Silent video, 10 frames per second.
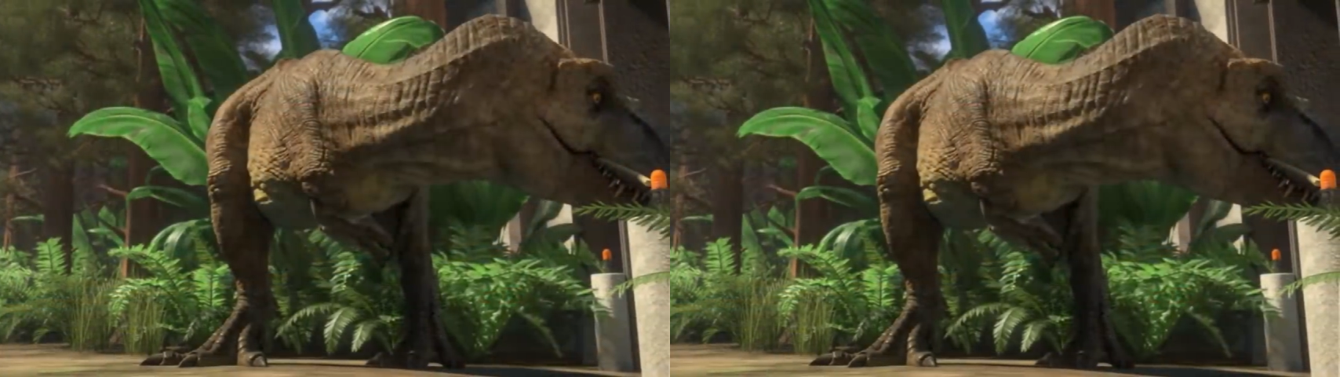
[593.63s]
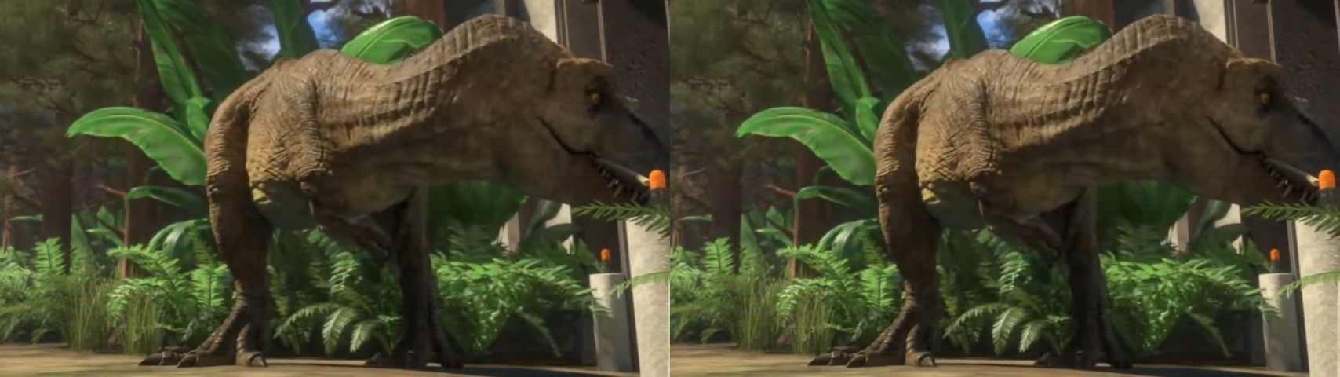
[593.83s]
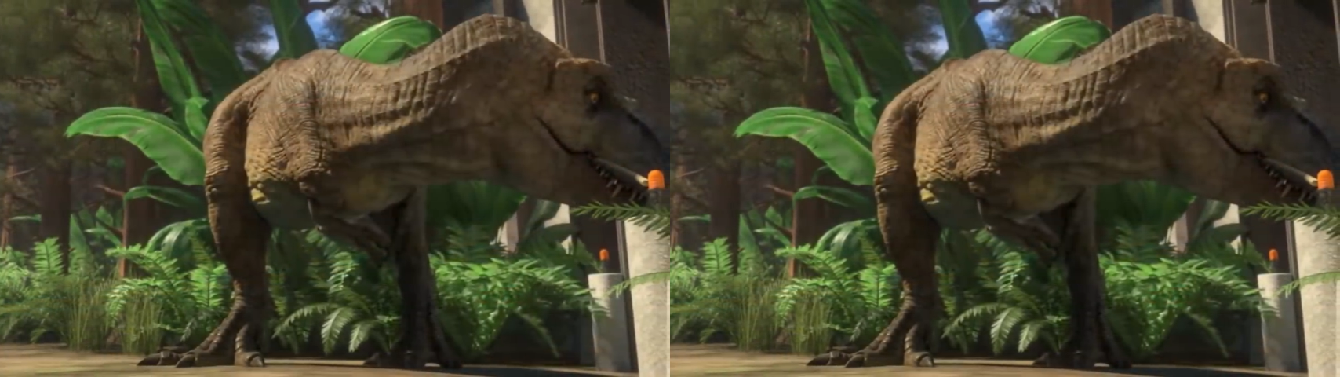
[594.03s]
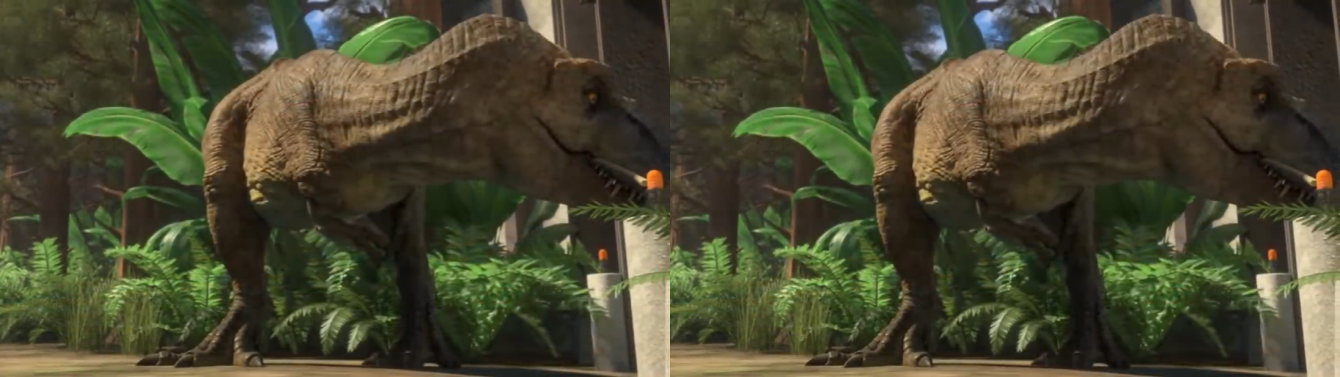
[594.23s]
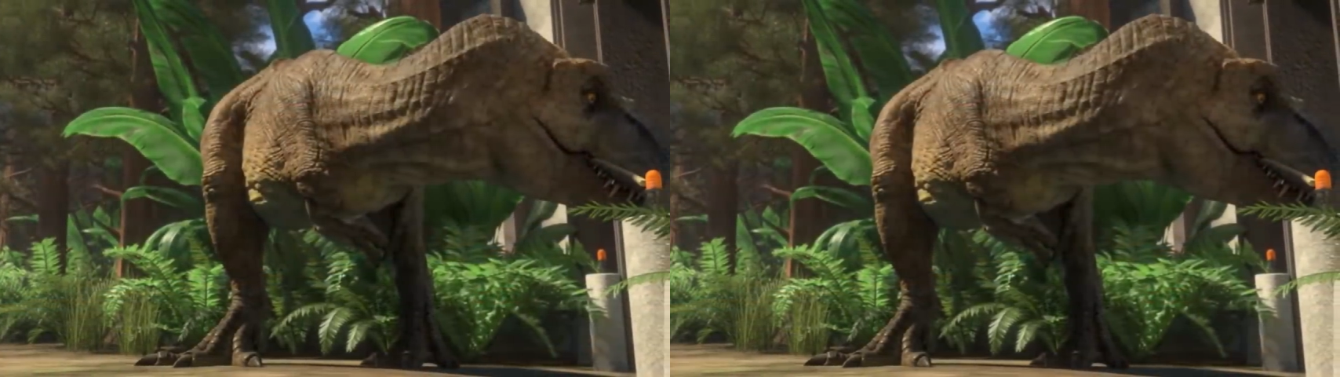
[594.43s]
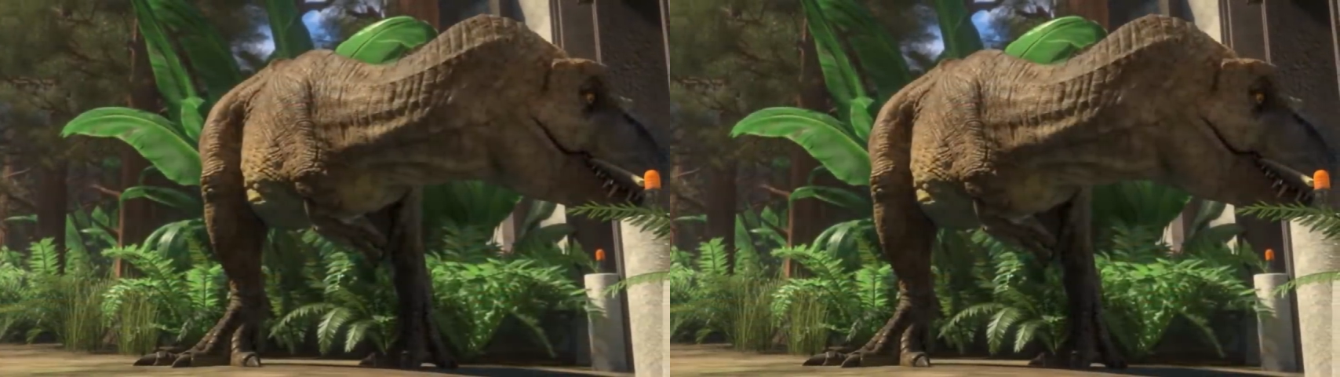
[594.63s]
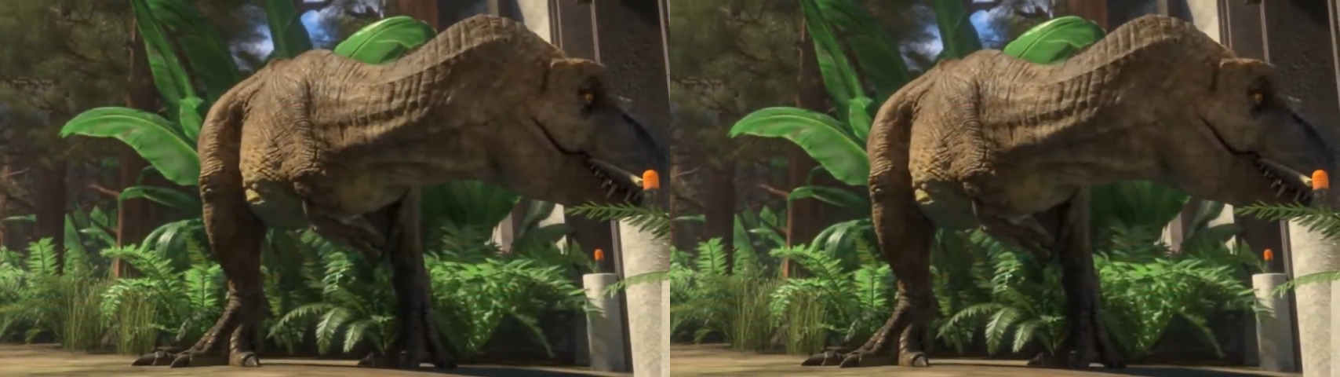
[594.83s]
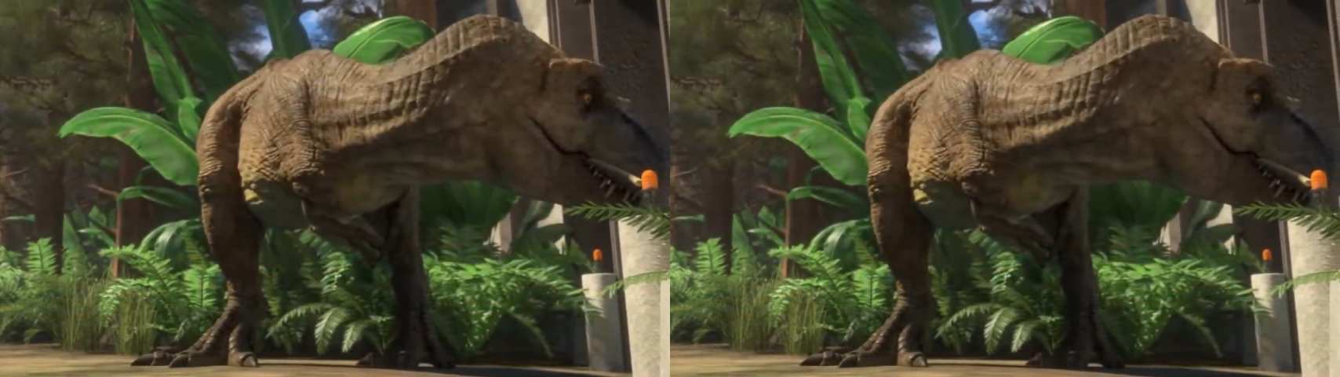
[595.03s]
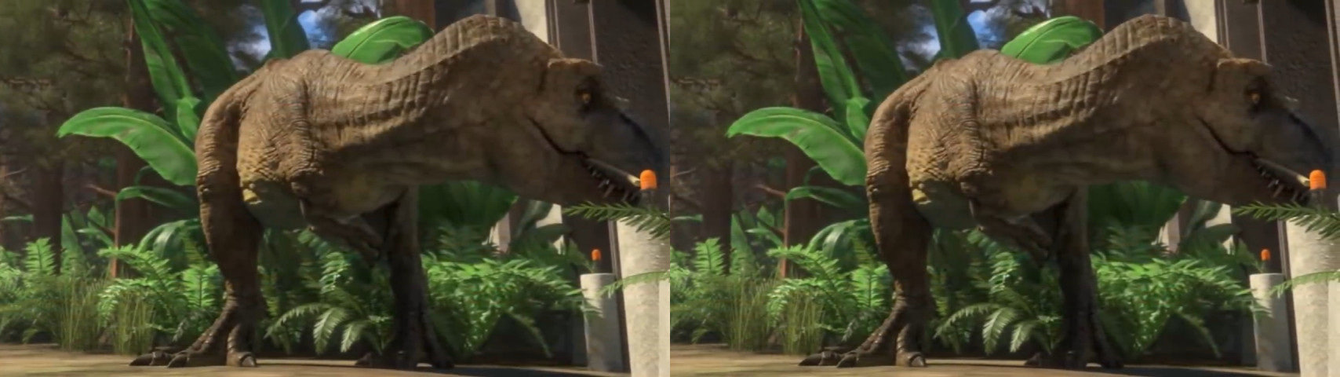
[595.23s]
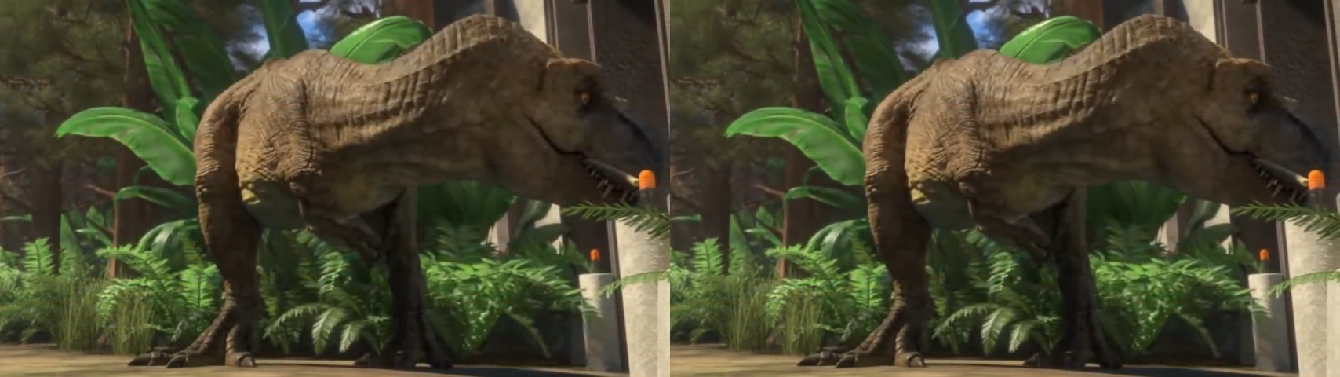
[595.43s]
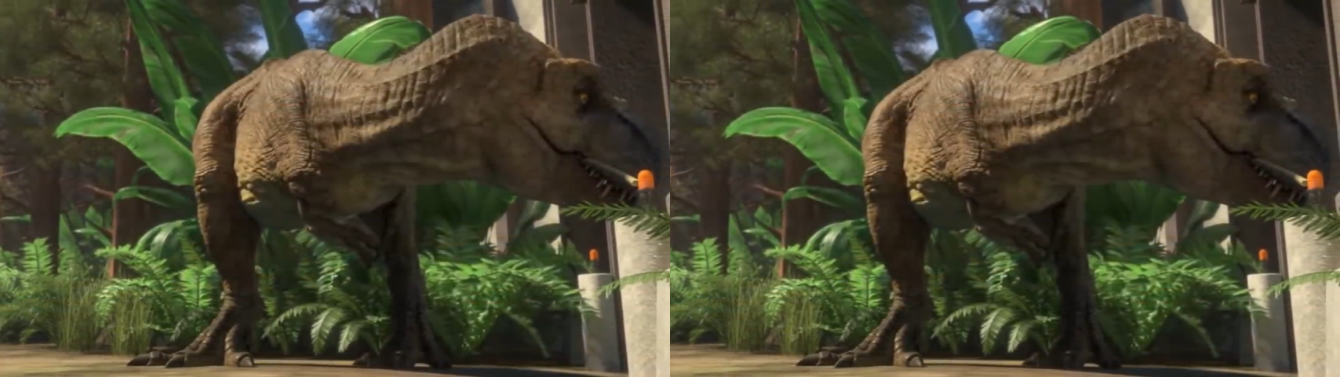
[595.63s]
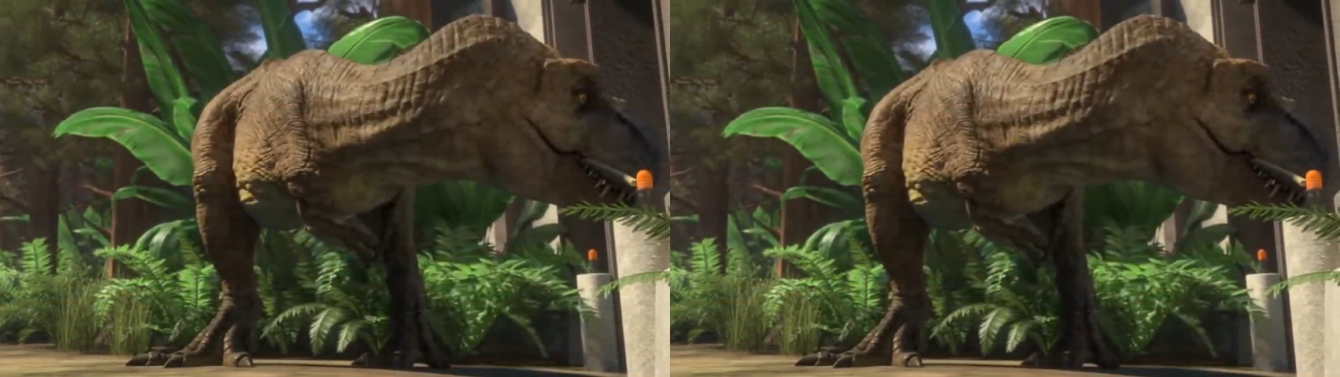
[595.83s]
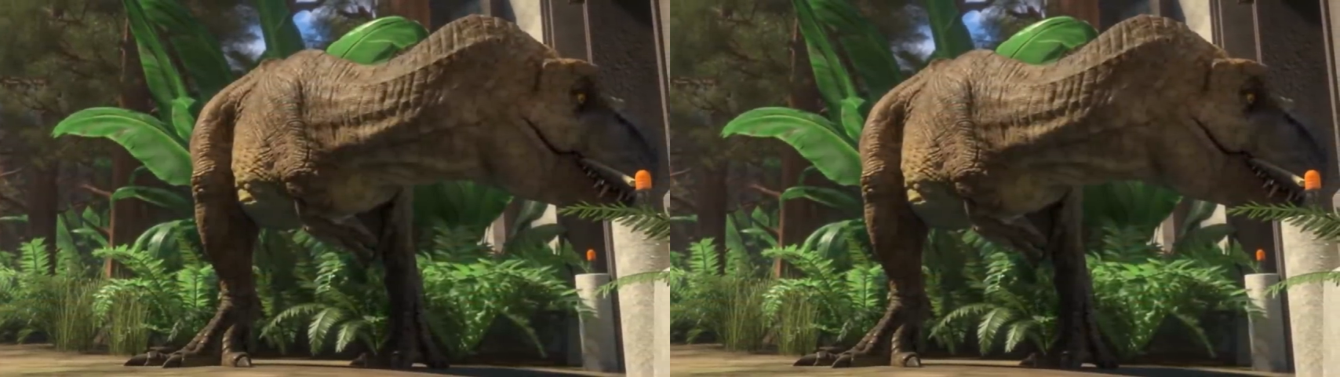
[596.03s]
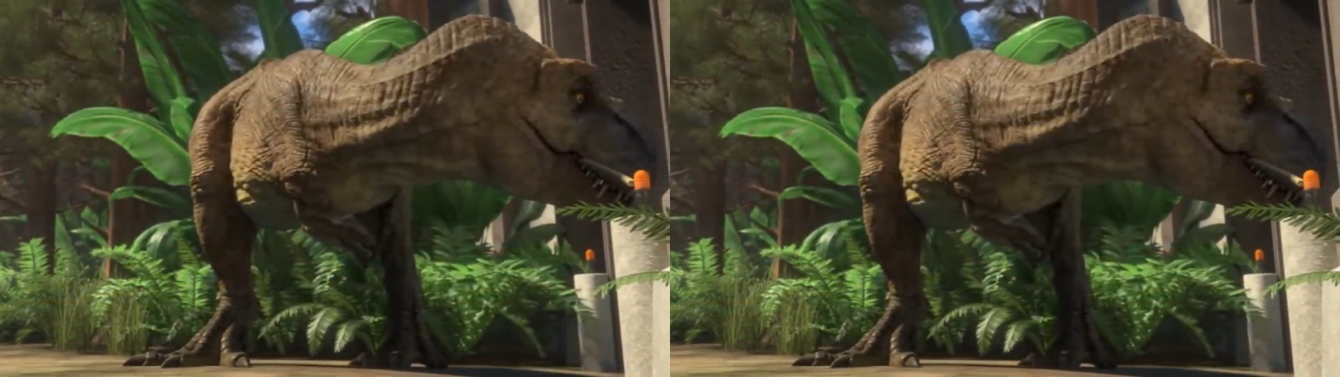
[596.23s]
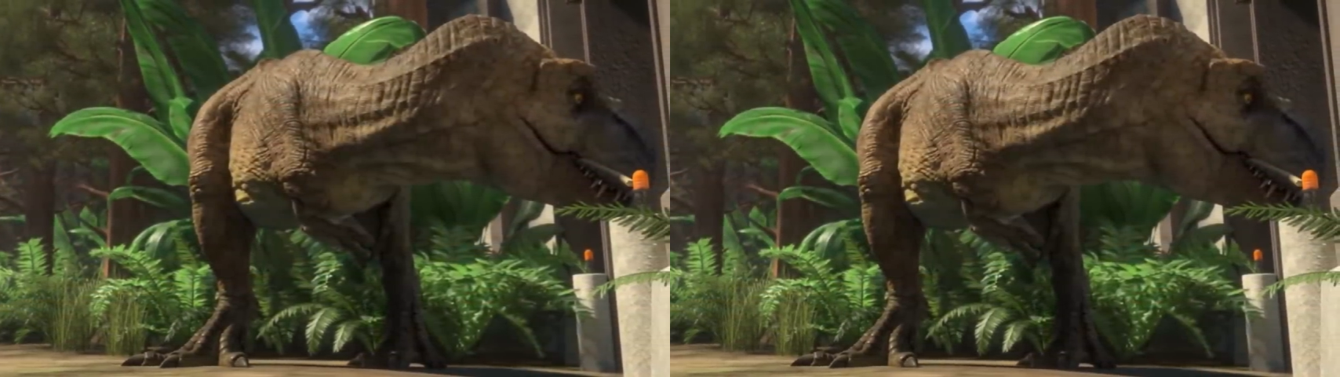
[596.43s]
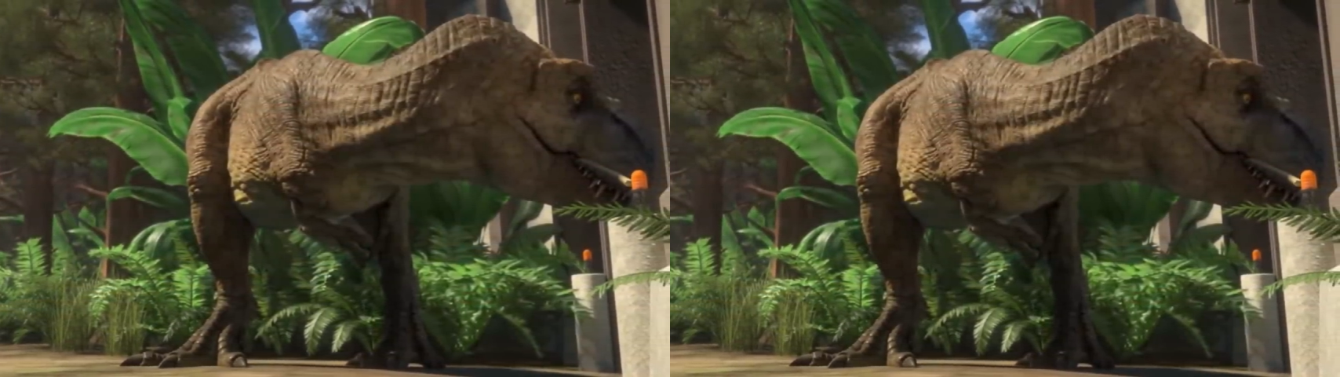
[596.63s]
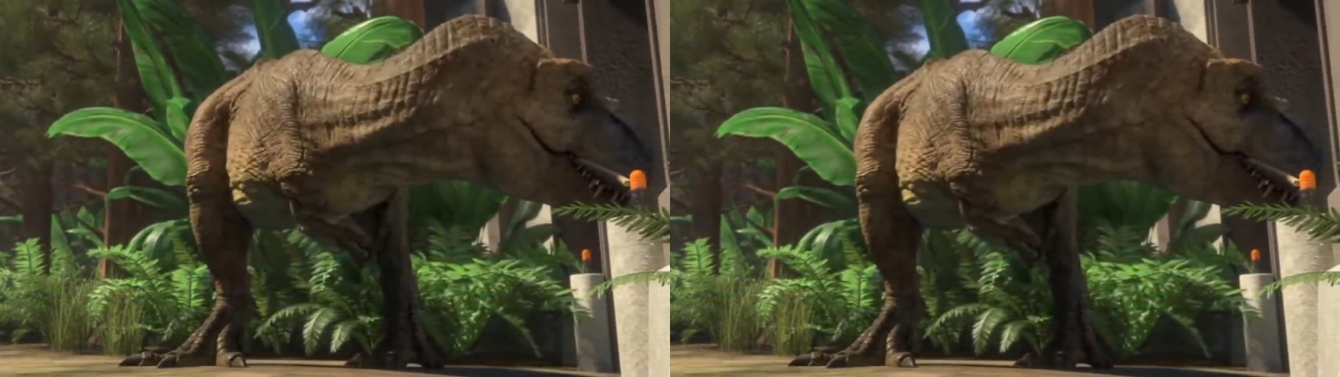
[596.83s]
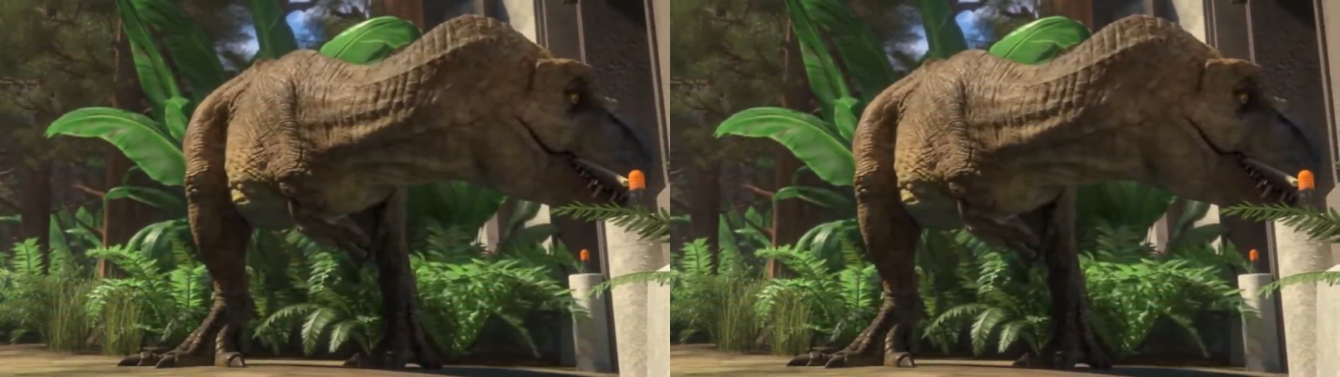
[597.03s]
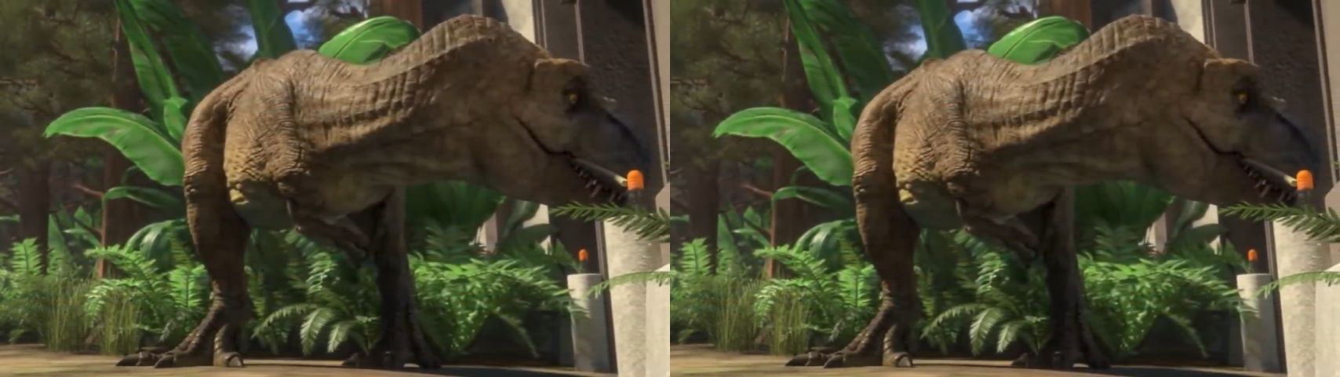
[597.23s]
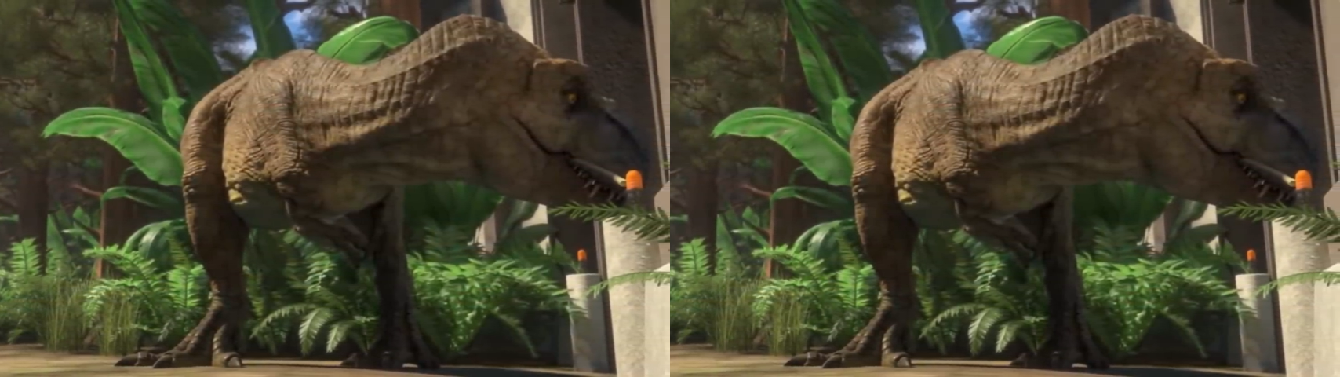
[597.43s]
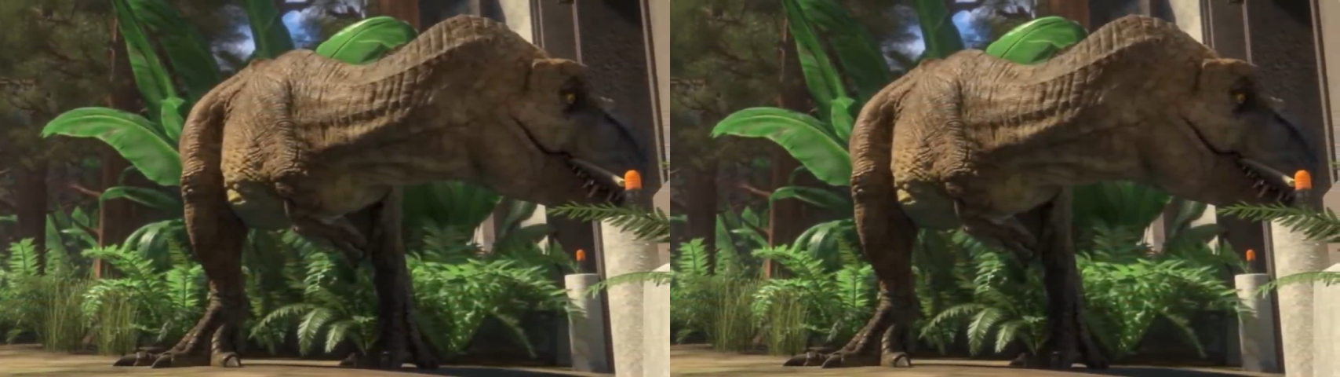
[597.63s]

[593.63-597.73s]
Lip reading: (no speaker visible)